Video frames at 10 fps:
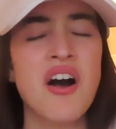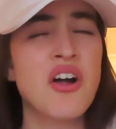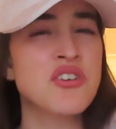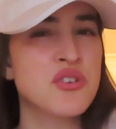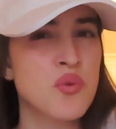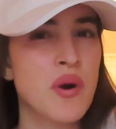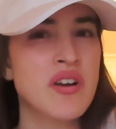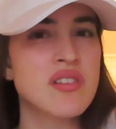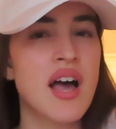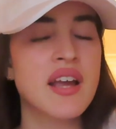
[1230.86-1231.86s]

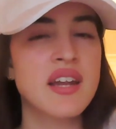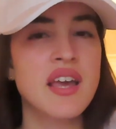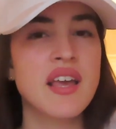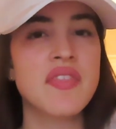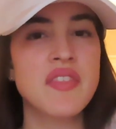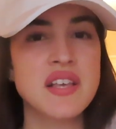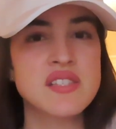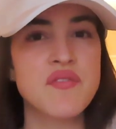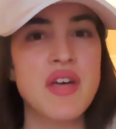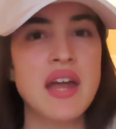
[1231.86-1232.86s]
underwear lining and things
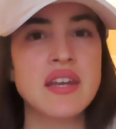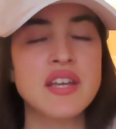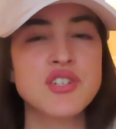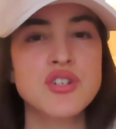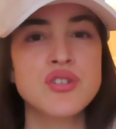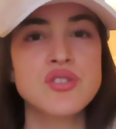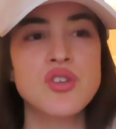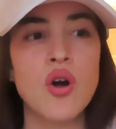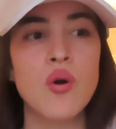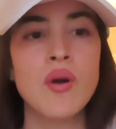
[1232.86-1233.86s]
of that nature.
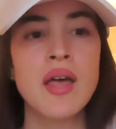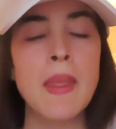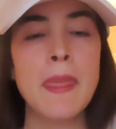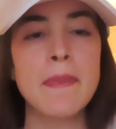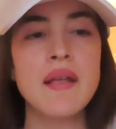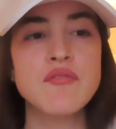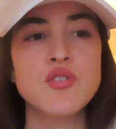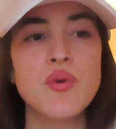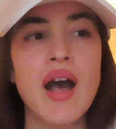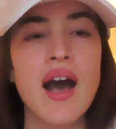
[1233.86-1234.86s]
So if
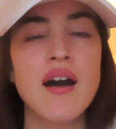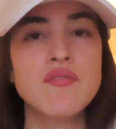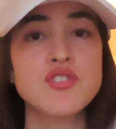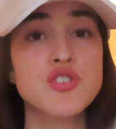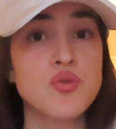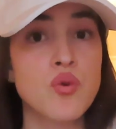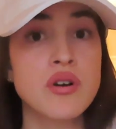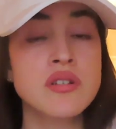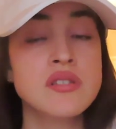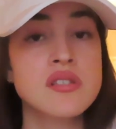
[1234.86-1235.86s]
you have
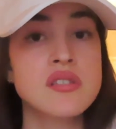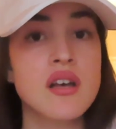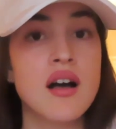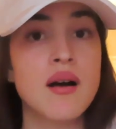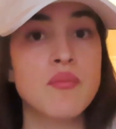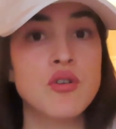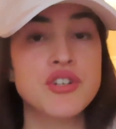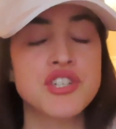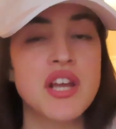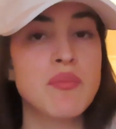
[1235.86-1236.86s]
shorts or
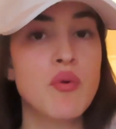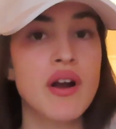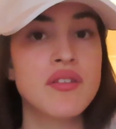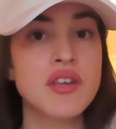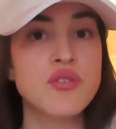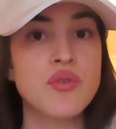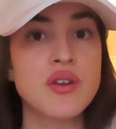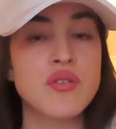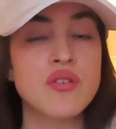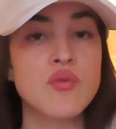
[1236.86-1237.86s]
shapewear that you
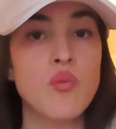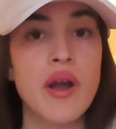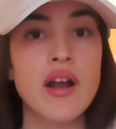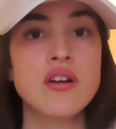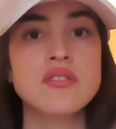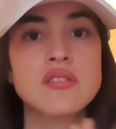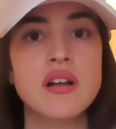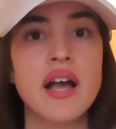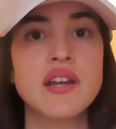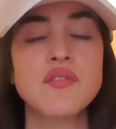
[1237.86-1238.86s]
can wear to
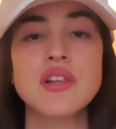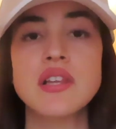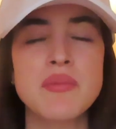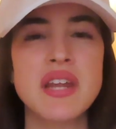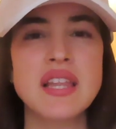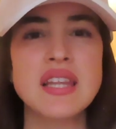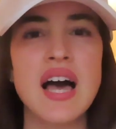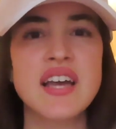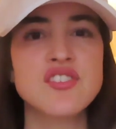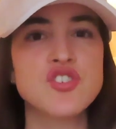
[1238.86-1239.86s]
kind of eliminate
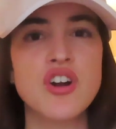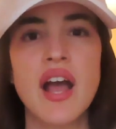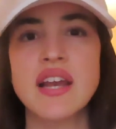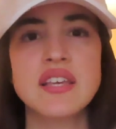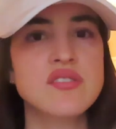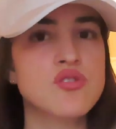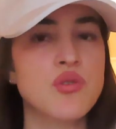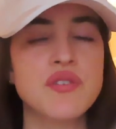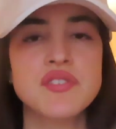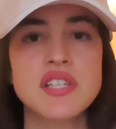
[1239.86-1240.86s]
lines or any
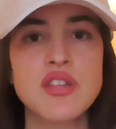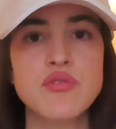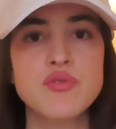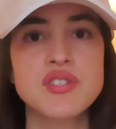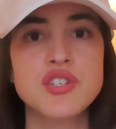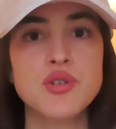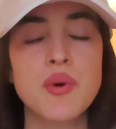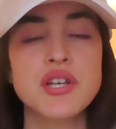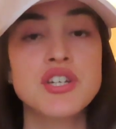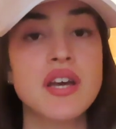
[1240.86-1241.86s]
sort of see-through
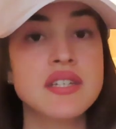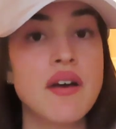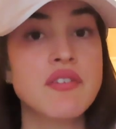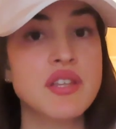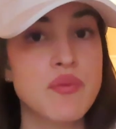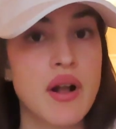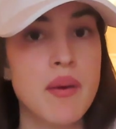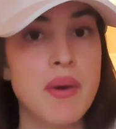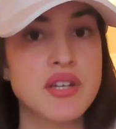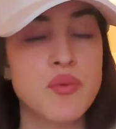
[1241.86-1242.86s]
situation, I definitely
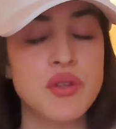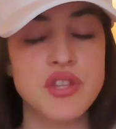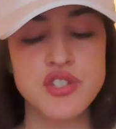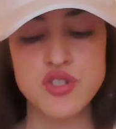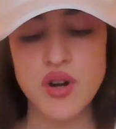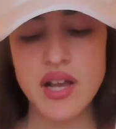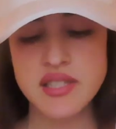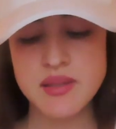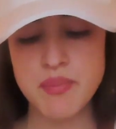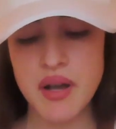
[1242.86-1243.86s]
recommend it with this
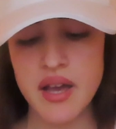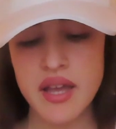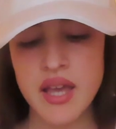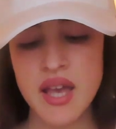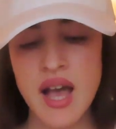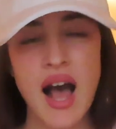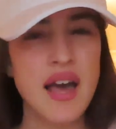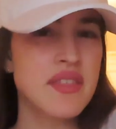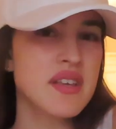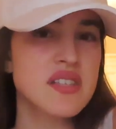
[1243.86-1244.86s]
dress. But
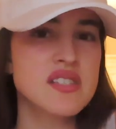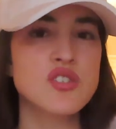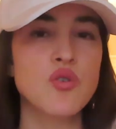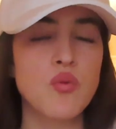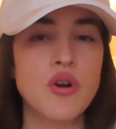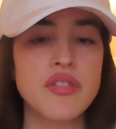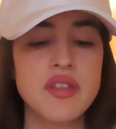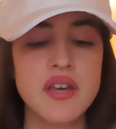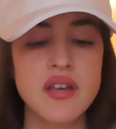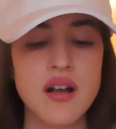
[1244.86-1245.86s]
I think it's still worth
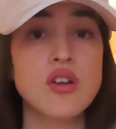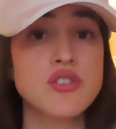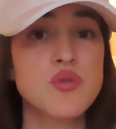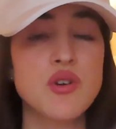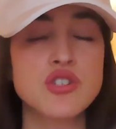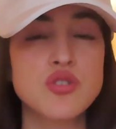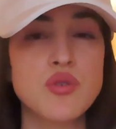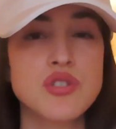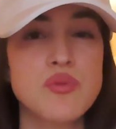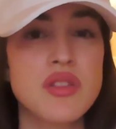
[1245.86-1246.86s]
it. As long as you wear
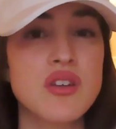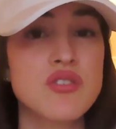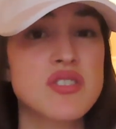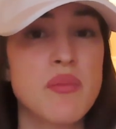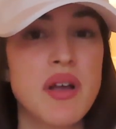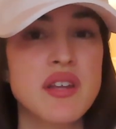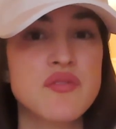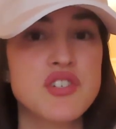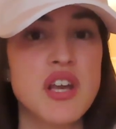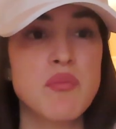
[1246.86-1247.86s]
shorts with it or some kind of
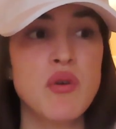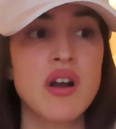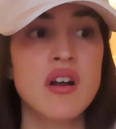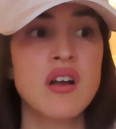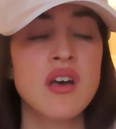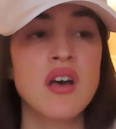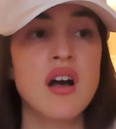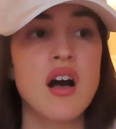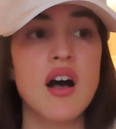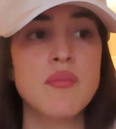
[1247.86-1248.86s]
shapewear,
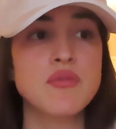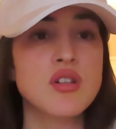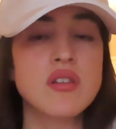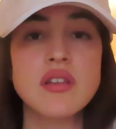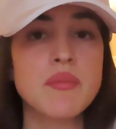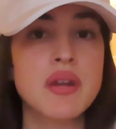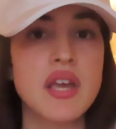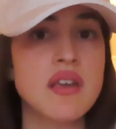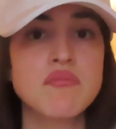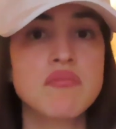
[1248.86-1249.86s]
you'll
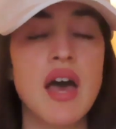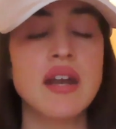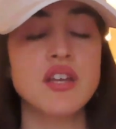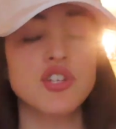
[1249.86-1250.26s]
eliminate that